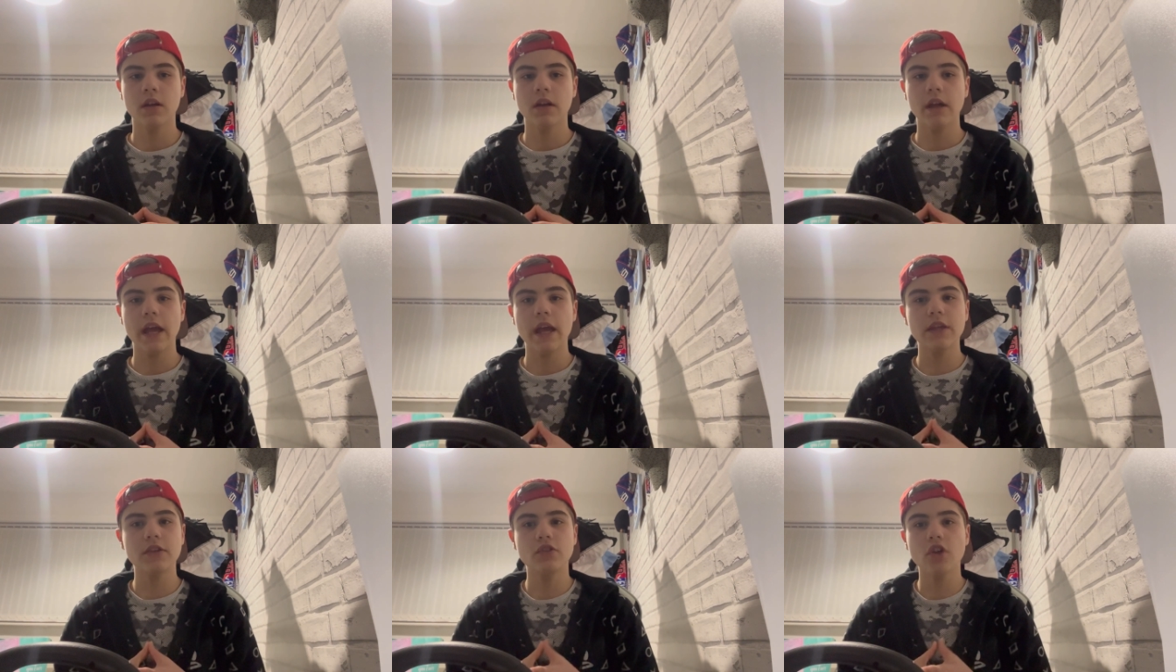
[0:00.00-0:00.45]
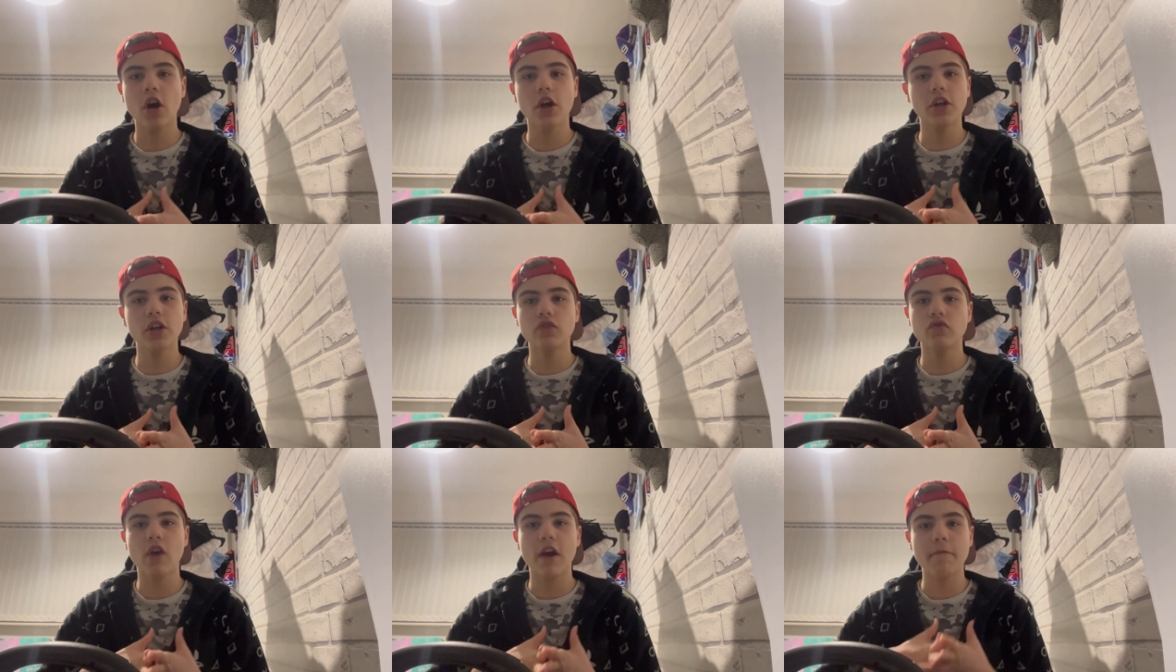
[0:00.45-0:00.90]
It's not
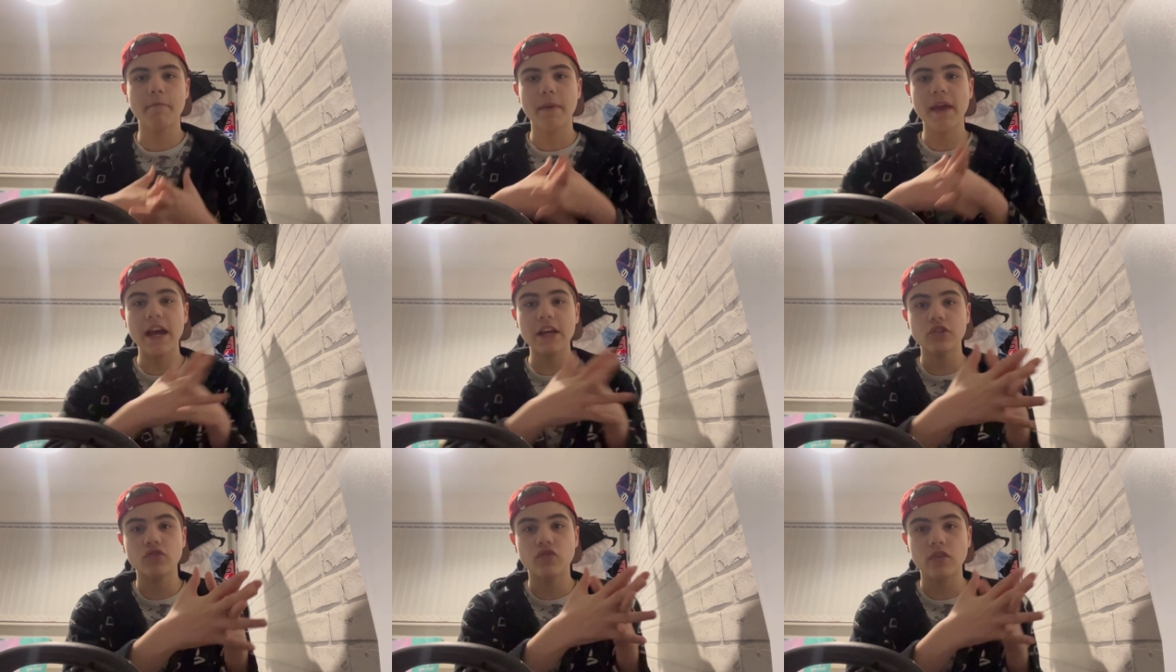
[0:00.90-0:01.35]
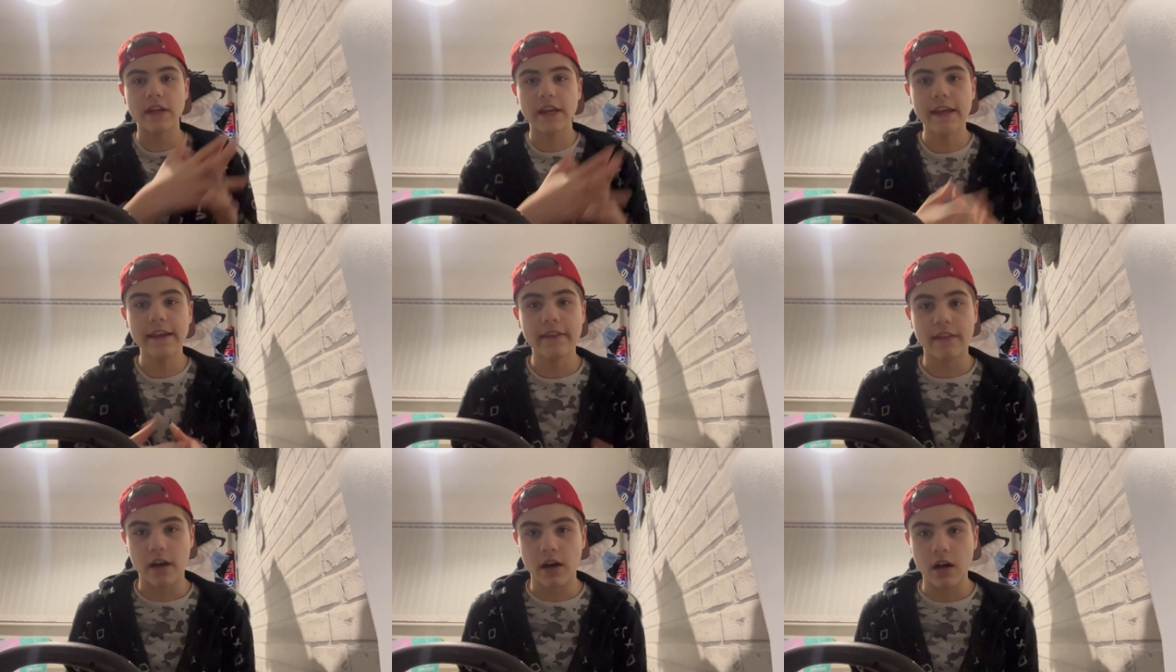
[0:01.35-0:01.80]
going to drive Piastri
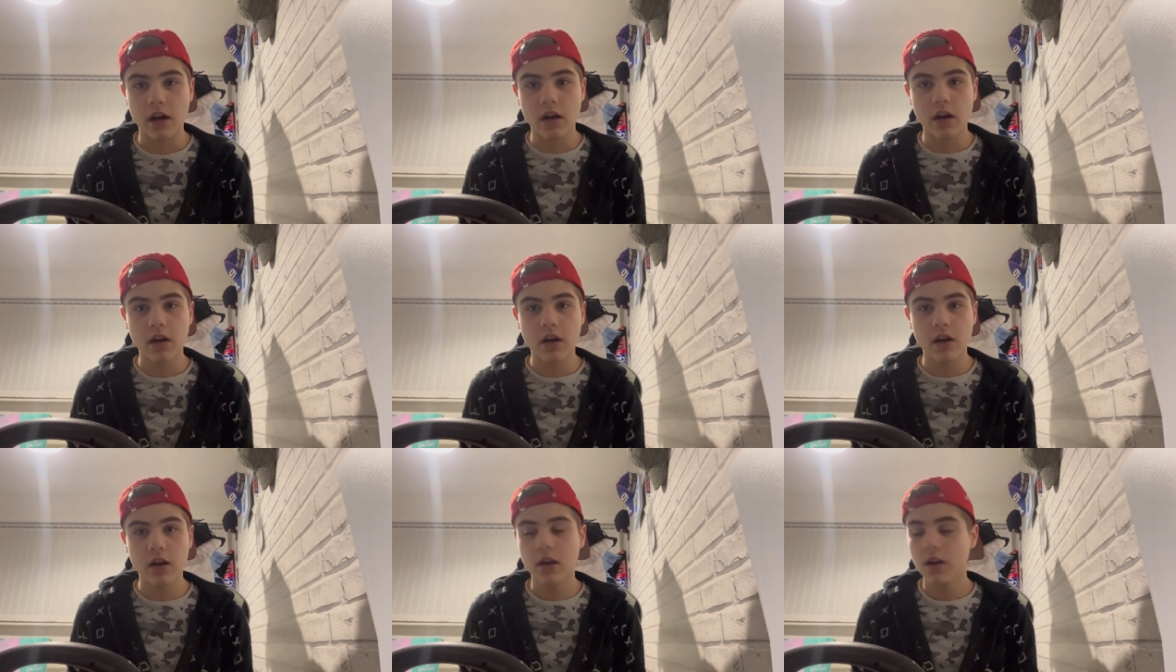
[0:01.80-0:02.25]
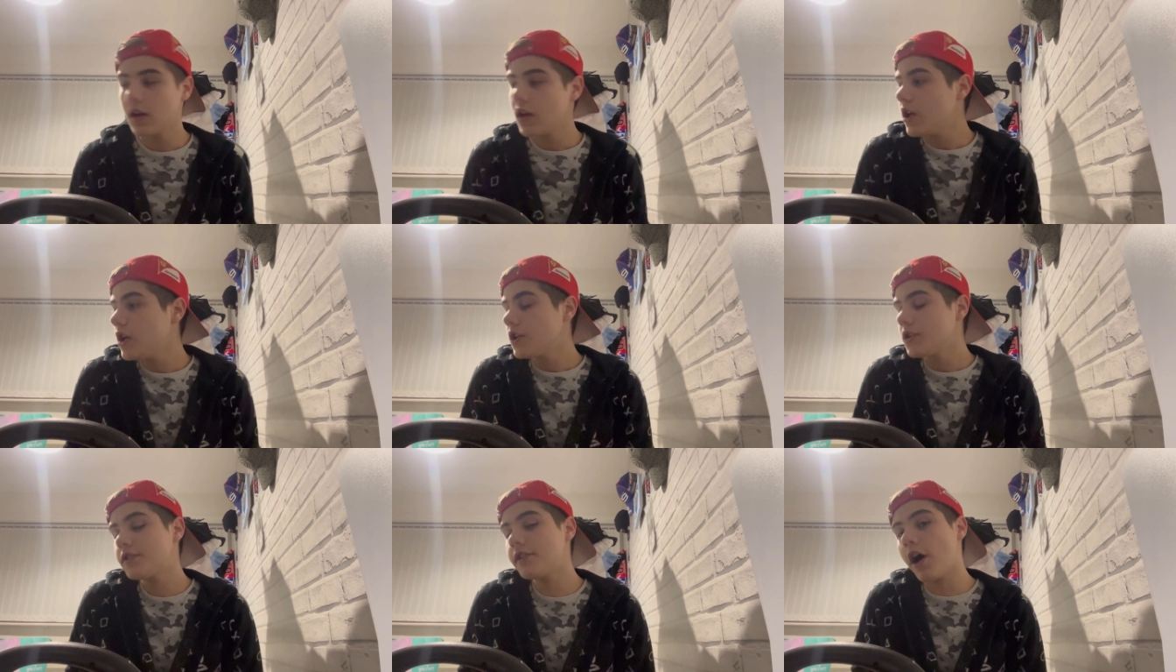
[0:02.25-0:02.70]
either.
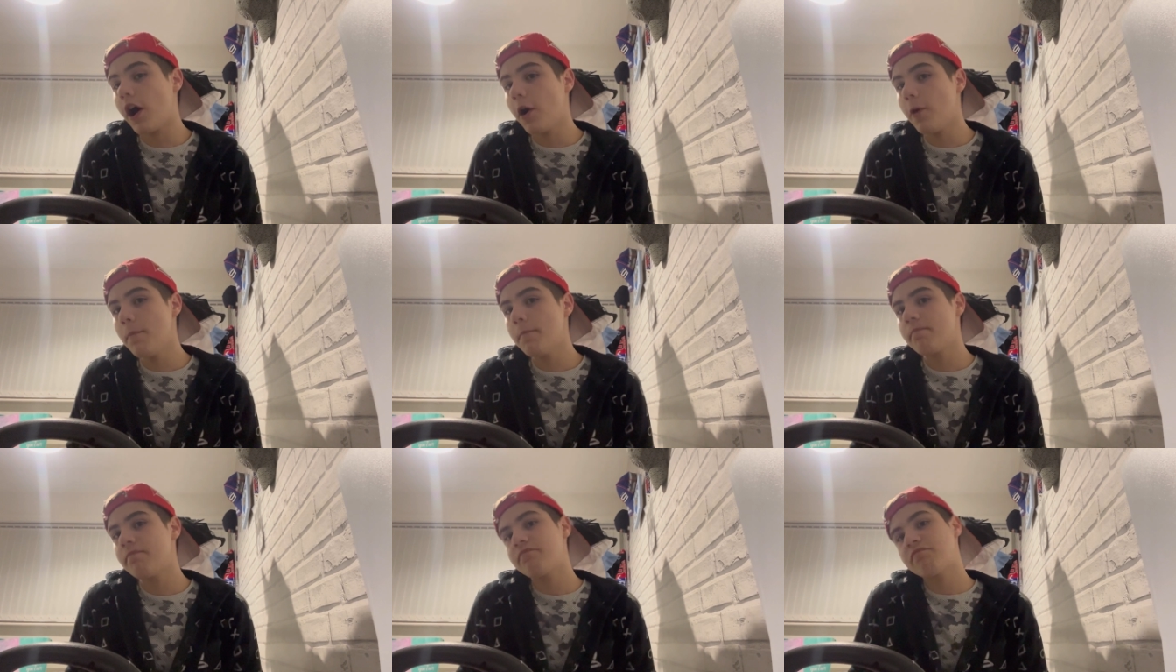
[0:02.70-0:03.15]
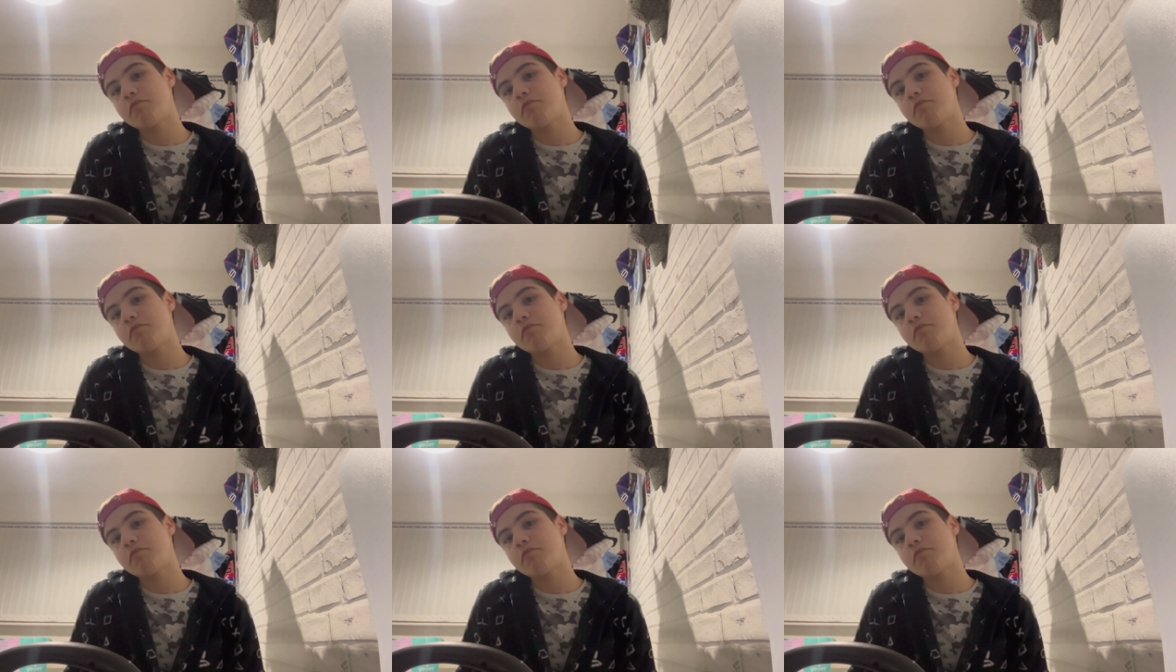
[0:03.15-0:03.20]
So,